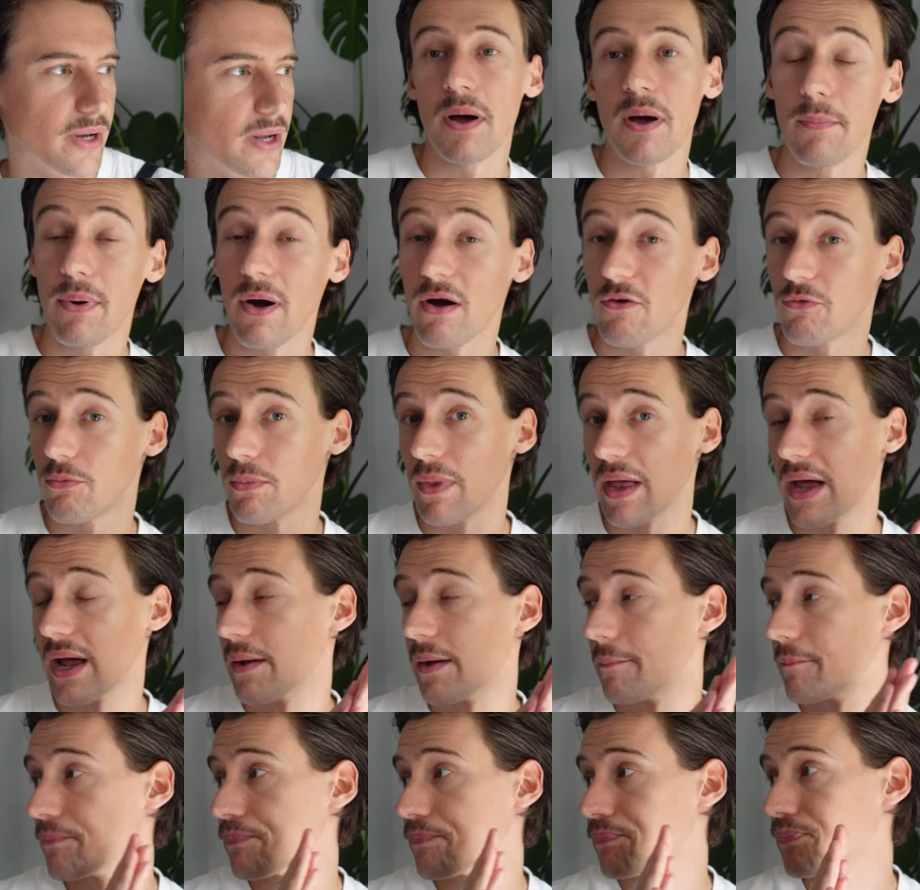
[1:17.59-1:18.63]
But apart from
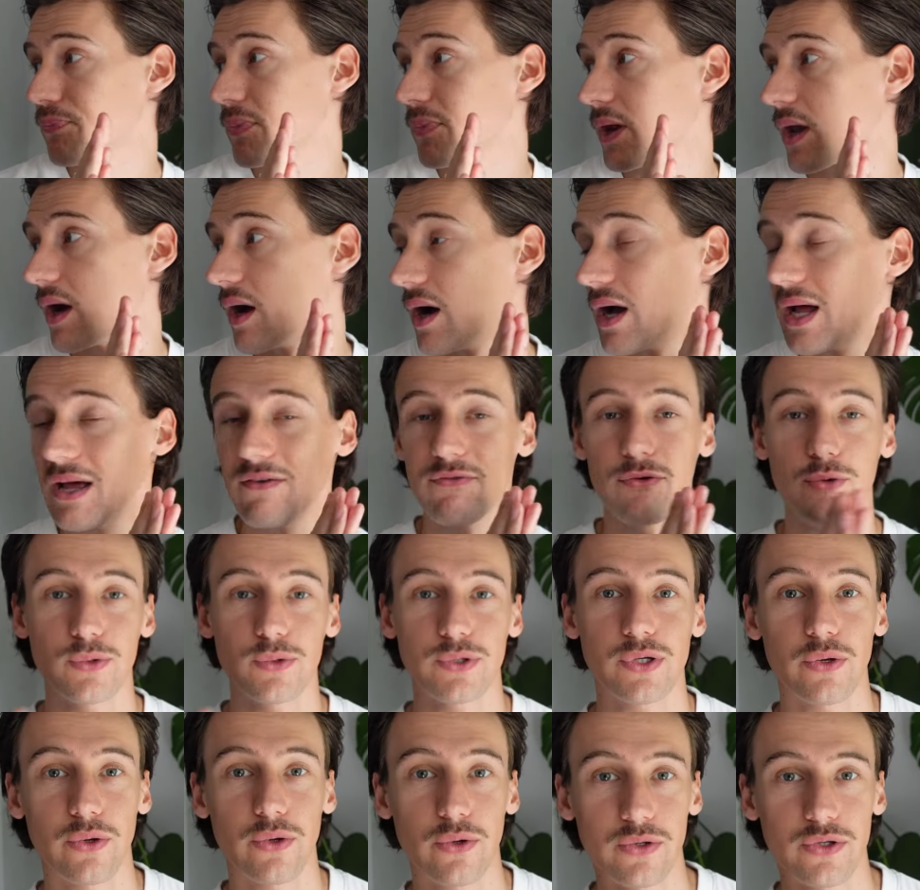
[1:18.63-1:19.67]
that, I have
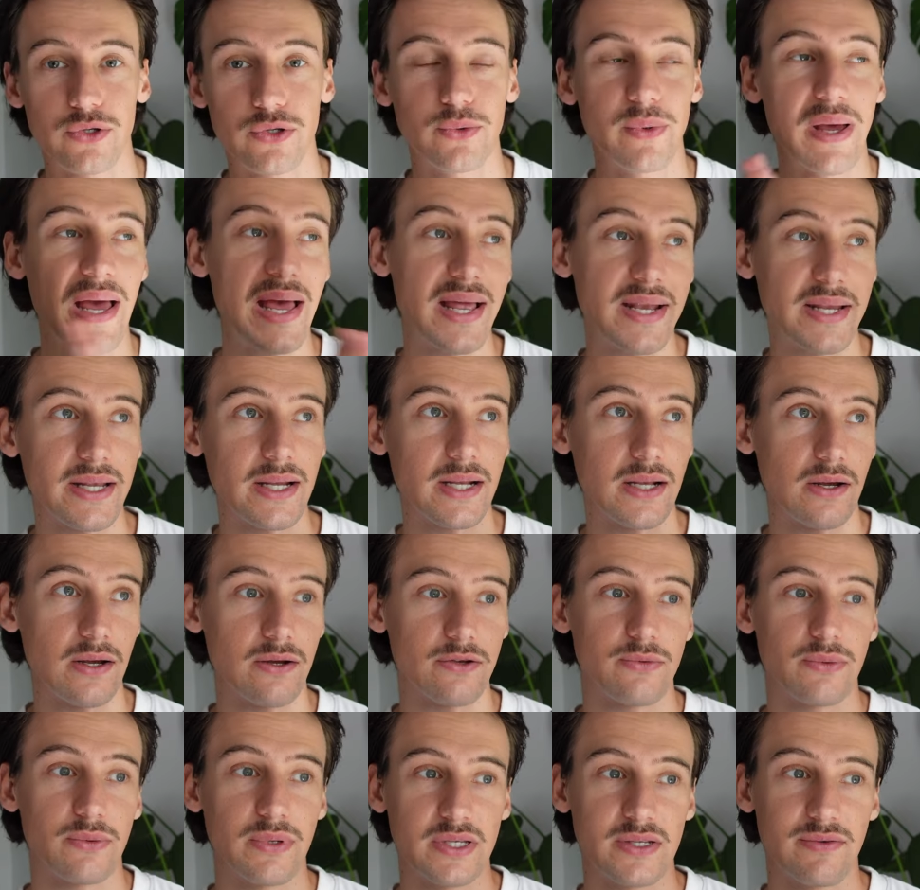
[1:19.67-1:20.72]
also got to edit
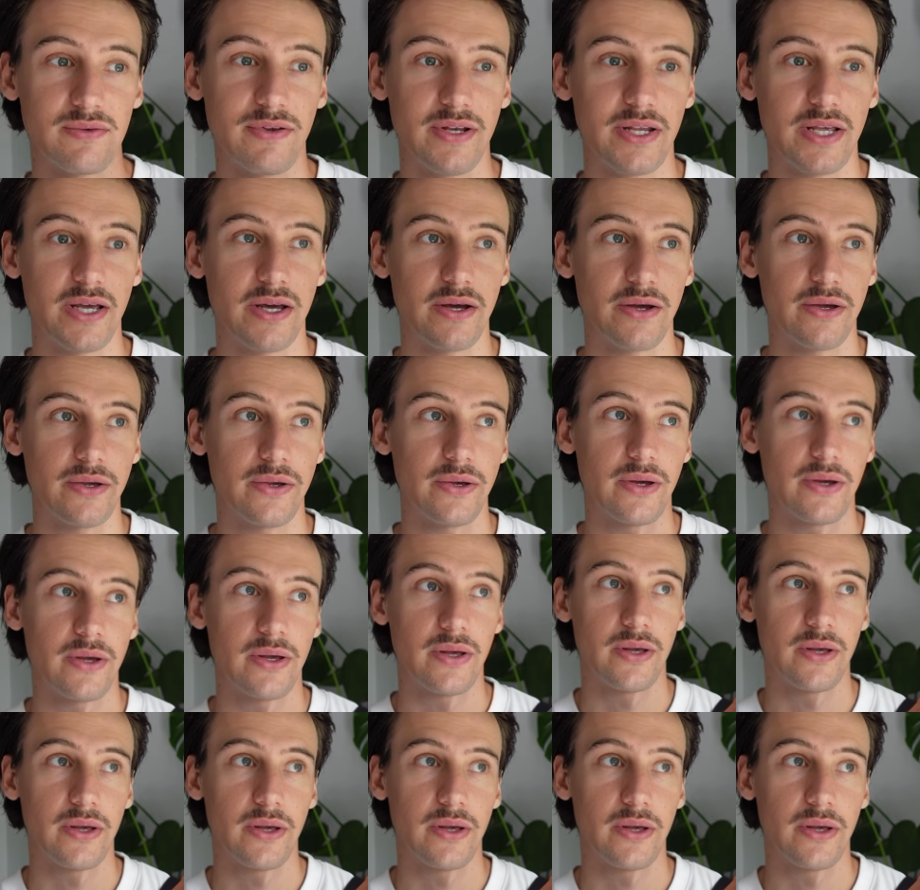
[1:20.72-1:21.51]
last week's video,